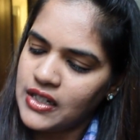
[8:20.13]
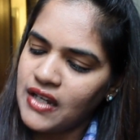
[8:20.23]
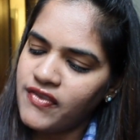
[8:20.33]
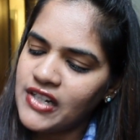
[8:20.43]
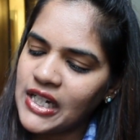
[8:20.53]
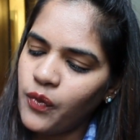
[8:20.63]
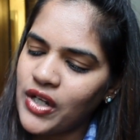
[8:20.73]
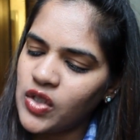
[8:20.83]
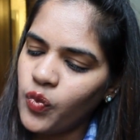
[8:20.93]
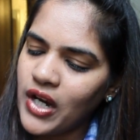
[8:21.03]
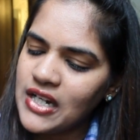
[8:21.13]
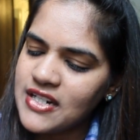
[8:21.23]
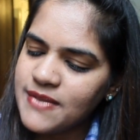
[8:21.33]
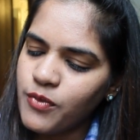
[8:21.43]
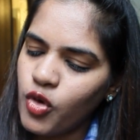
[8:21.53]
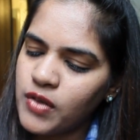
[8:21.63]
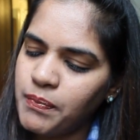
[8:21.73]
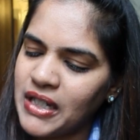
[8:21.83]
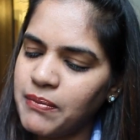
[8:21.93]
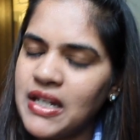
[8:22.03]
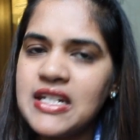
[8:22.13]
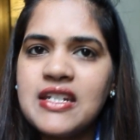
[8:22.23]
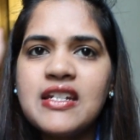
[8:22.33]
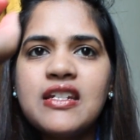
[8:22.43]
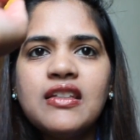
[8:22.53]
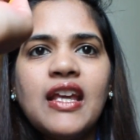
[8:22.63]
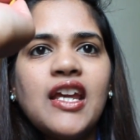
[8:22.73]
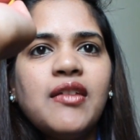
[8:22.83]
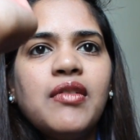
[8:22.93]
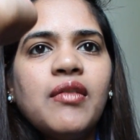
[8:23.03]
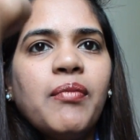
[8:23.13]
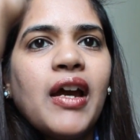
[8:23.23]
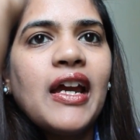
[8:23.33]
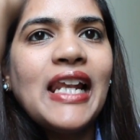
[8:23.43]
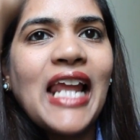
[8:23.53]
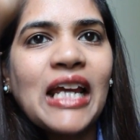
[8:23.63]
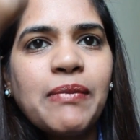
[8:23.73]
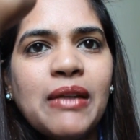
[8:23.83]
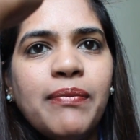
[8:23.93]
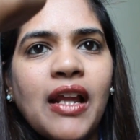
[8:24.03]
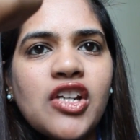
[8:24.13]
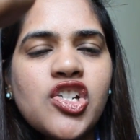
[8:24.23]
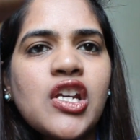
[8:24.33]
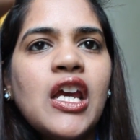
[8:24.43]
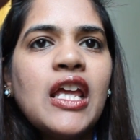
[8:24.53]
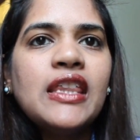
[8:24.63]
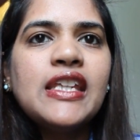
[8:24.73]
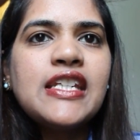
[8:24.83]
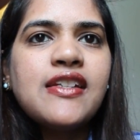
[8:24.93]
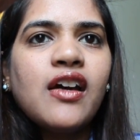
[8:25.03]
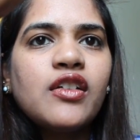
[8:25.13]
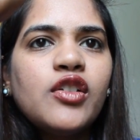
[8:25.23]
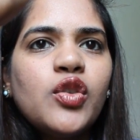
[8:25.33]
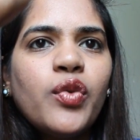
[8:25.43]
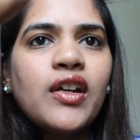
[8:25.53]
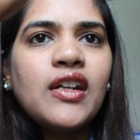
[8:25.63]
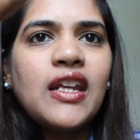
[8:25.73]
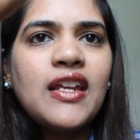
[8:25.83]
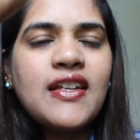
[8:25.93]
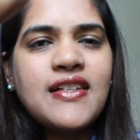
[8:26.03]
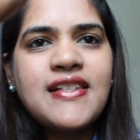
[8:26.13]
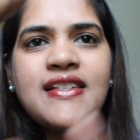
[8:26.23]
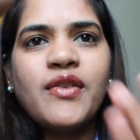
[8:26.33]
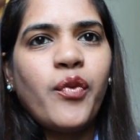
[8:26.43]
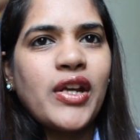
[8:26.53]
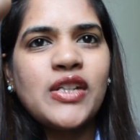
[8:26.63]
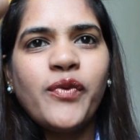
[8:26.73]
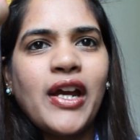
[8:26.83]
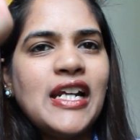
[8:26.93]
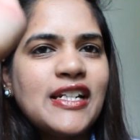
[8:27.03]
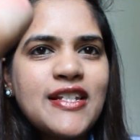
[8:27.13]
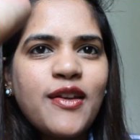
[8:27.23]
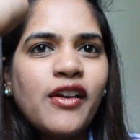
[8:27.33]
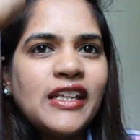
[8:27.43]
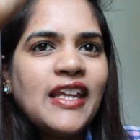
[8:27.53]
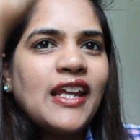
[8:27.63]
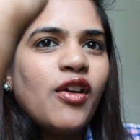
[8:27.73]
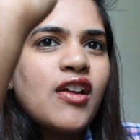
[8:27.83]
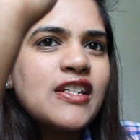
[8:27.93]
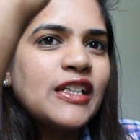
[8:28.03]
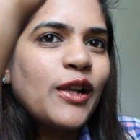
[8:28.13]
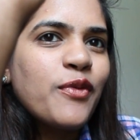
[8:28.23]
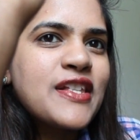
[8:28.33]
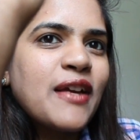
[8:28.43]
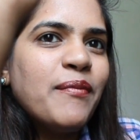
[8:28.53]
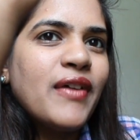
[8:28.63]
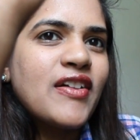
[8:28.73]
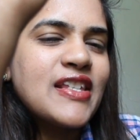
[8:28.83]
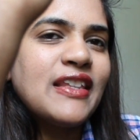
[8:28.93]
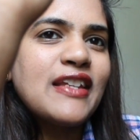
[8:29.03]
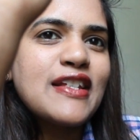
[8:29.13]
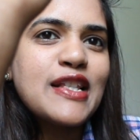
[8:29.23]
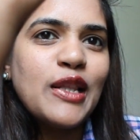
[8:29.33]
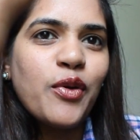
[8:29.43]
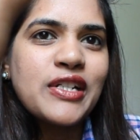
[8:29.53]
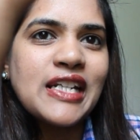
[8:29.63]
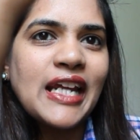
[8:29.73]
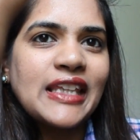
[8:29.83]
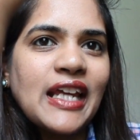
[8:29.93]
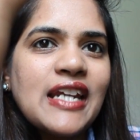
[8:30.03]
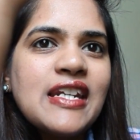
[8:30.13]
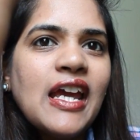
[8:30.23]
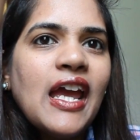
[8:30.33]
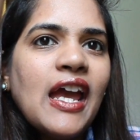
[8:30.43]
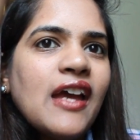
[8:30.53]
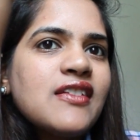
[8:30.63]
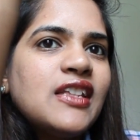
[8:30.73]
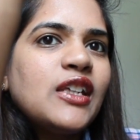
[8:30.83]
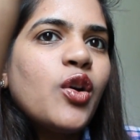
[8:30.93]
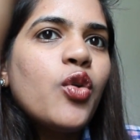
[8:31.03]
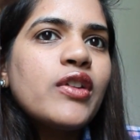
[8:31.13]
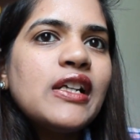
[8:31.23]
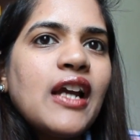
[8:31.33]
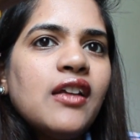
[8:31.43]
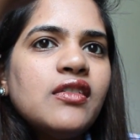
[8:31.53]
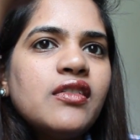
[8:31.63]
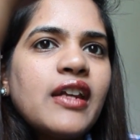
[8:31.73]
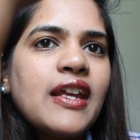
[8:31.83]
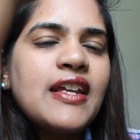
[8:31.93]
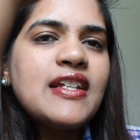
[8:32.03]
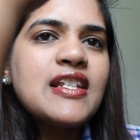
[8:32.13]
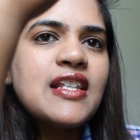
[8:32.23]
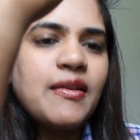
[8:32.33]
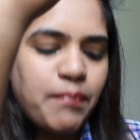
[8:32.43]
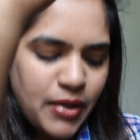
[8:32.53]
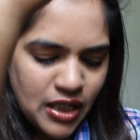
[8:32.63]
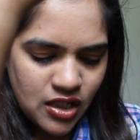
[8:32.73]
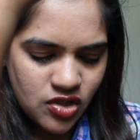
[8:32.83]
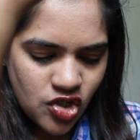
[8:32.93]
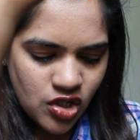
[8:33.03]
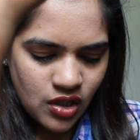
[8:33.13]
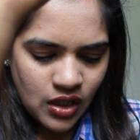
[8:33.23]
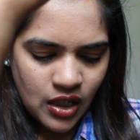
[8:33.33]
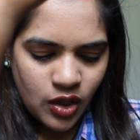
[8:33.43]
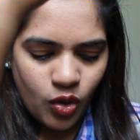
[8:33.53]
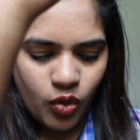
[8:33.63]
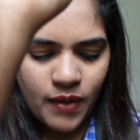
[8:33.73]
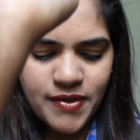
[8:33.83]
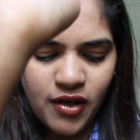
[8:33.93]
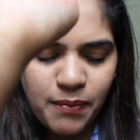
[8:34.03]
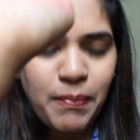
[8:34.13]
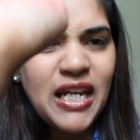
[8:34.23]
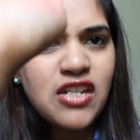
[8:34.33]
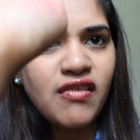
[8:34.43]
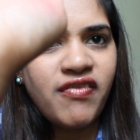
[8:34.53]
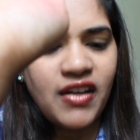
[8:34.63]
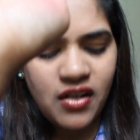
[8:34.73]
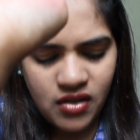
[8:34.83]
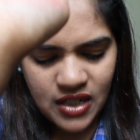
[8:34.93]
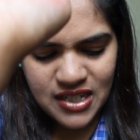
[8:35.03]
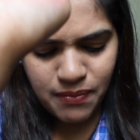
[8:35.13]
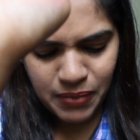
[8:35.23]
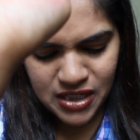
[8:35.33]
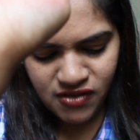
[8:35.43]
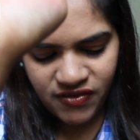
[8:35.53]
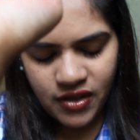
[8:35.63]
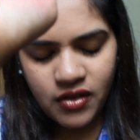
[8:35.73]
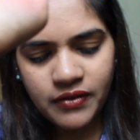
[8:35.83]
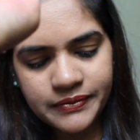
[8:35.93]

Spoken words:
Definitely Wet n Wild is more pigmented than my Lakme blush. The darker one is Wet n Wild. Sorry, they are not in close comparison. They just looked like that. And the coral color is Peach Affair. Is it Peach Affair?